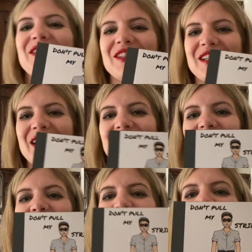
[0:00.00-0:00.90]
the
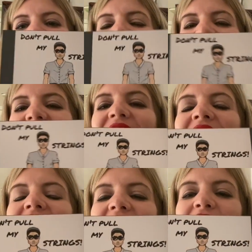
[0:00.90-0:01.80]
tagline was pretty good.
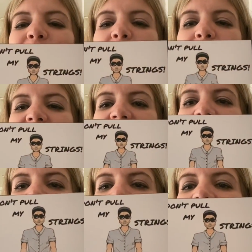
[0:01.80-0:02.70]
I came up with the
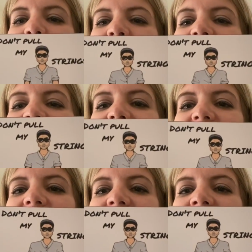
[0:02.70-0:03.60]
taglines, but she did
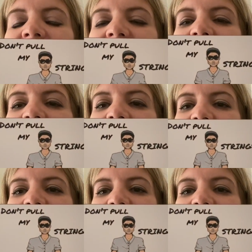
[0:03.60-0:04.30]
the uh,